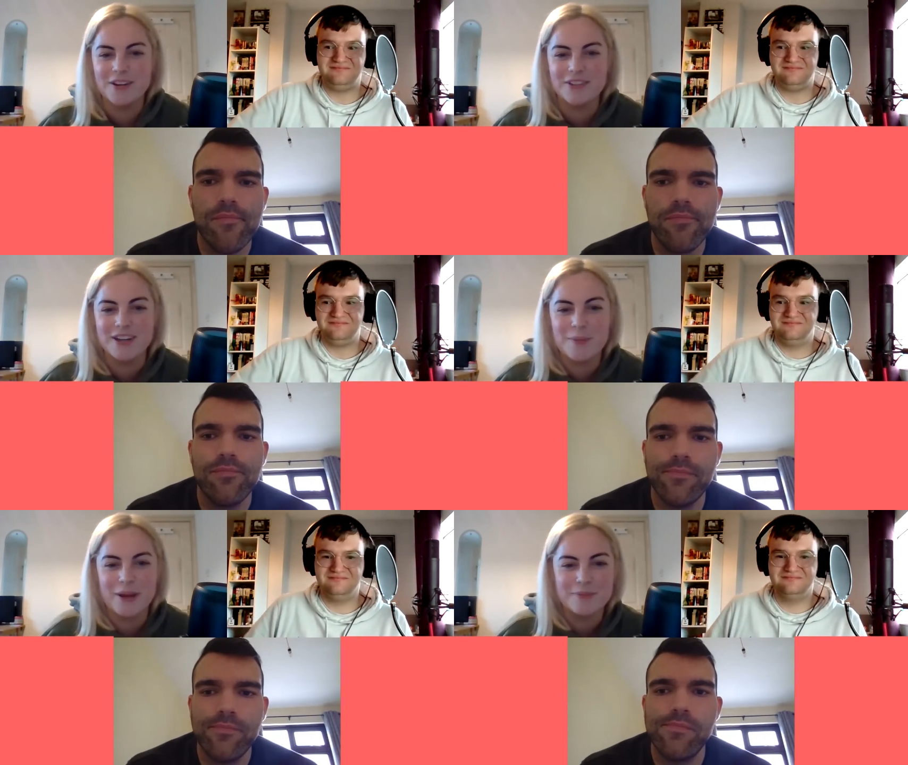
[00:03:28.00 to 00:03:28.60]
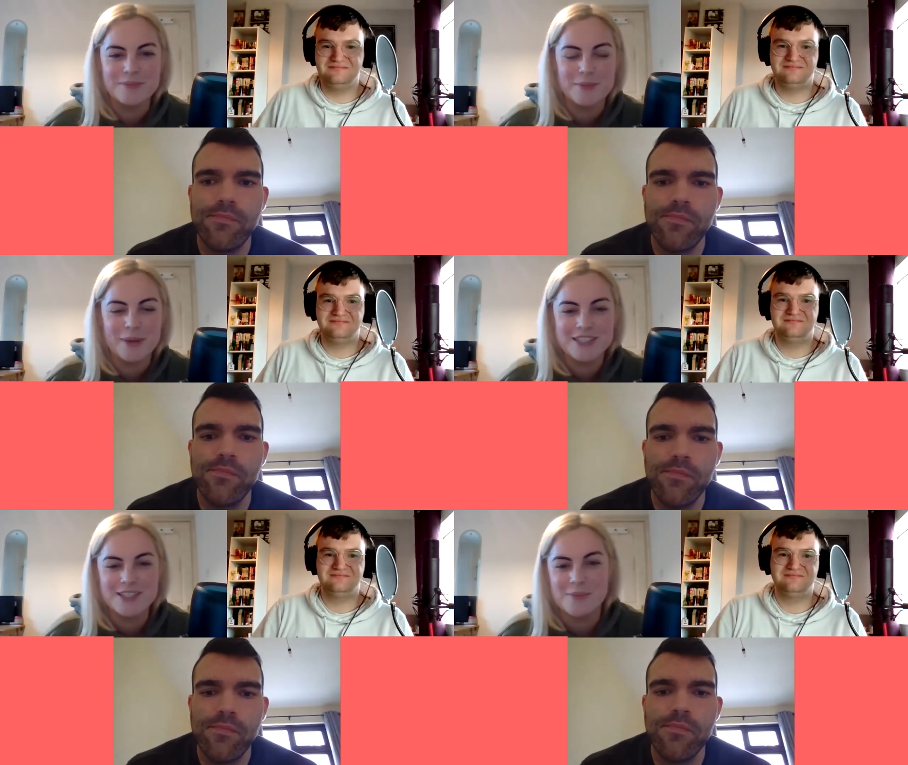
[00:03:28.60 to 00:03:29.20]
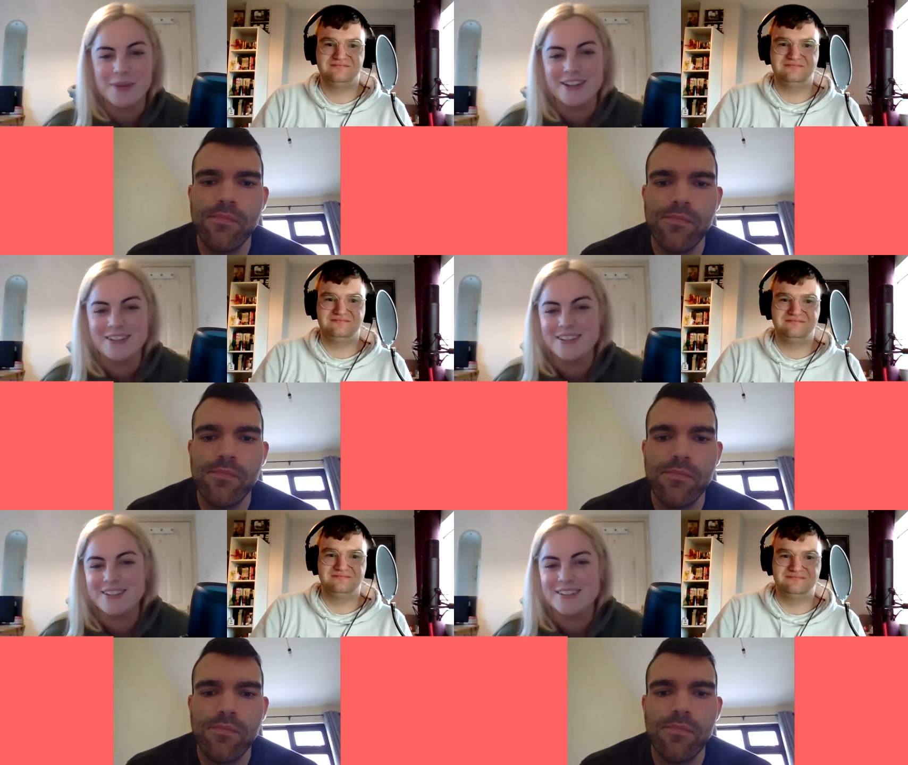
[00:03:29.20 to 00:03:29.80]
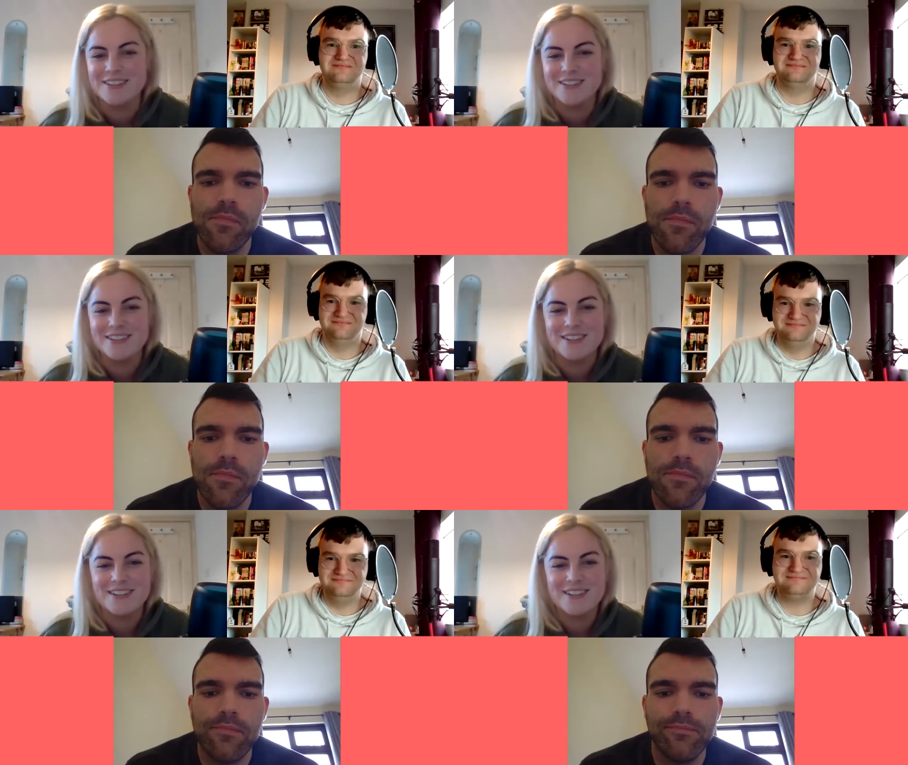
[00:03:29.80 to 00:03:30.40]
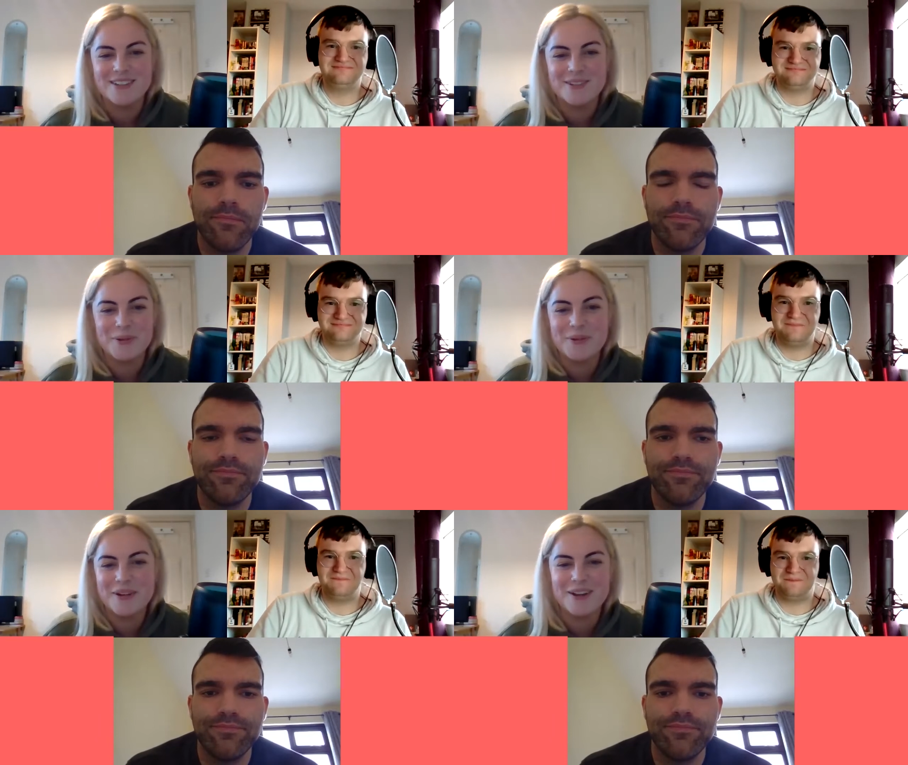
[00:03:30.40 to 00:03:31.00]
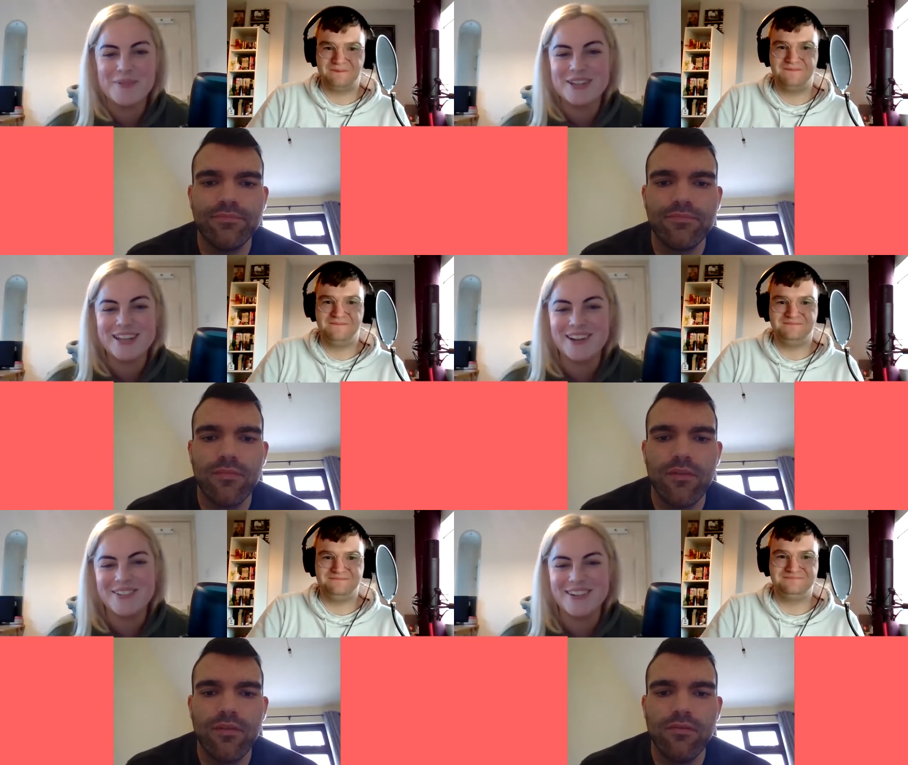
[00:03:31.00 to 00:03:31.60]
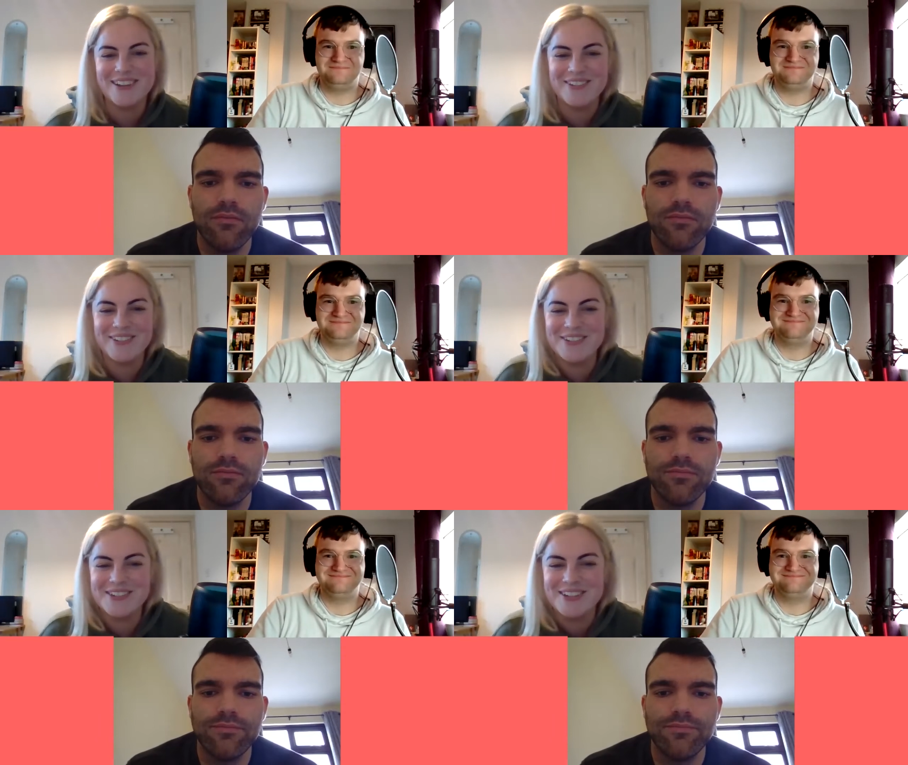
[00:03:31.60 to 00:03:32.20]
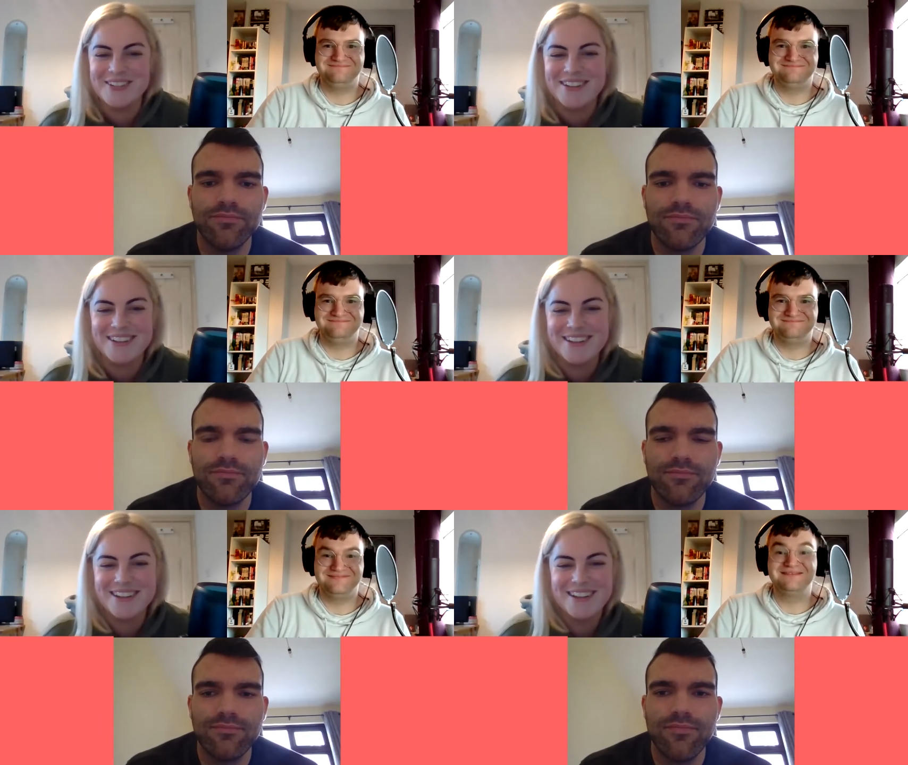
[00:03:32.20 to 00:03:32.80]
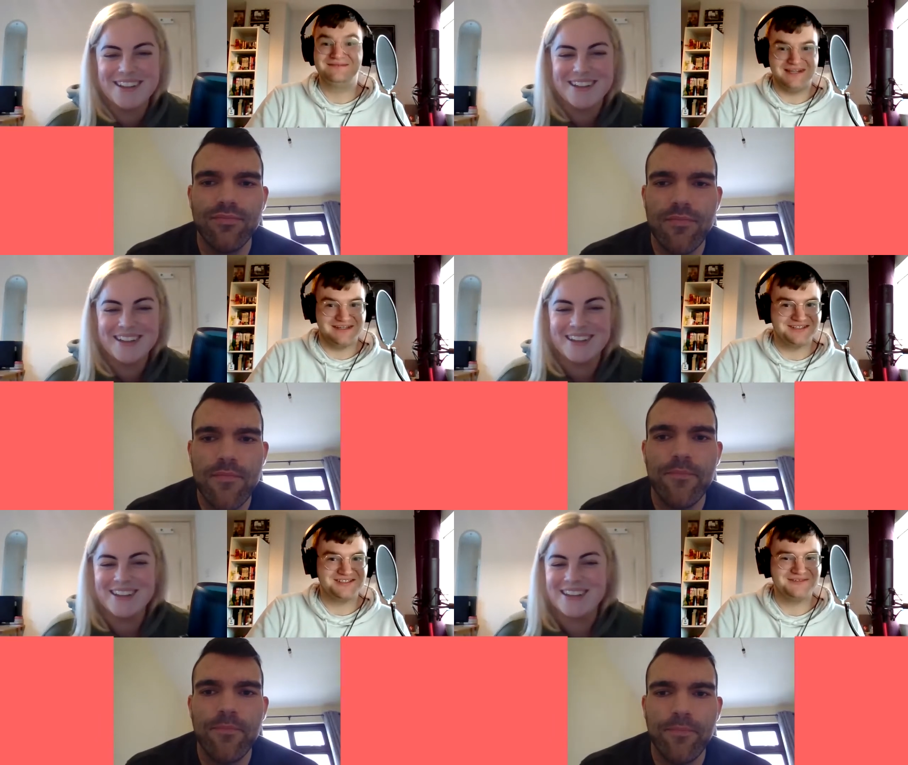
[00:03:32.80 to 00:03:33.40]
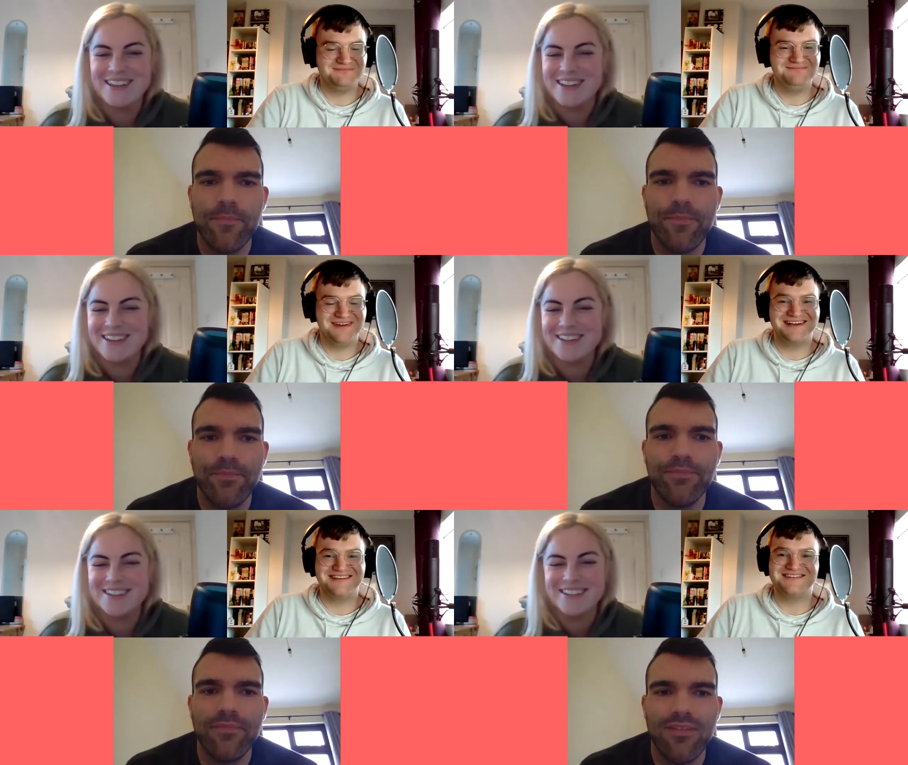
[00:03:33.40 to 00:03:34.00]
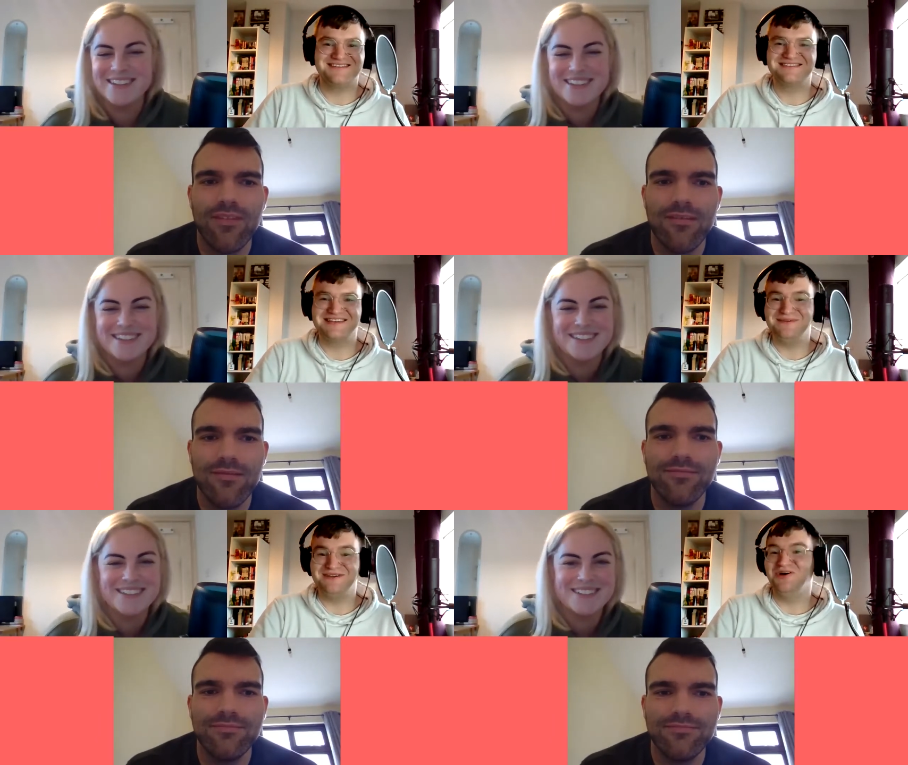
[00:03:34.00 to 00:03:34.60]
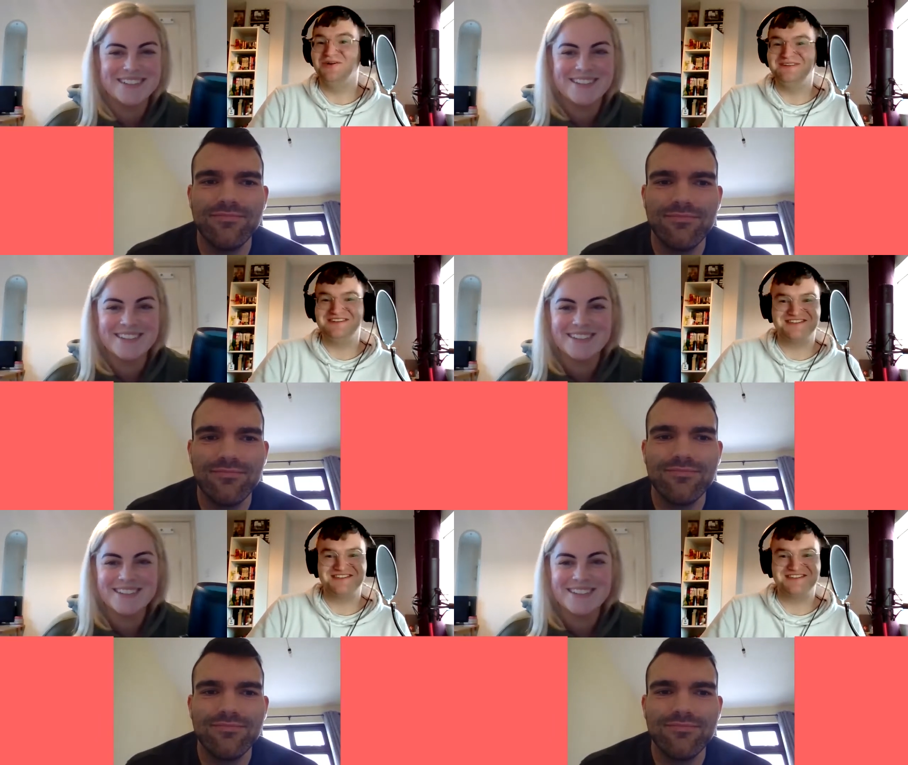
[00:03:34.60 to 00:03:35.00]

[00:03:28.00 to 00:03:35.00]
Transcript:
Speaker 1: Arena Bam Napanjama. So, how much Keller you know, Hushan?
Speaker 2: Okay, can't you? Agus Kavita I've been to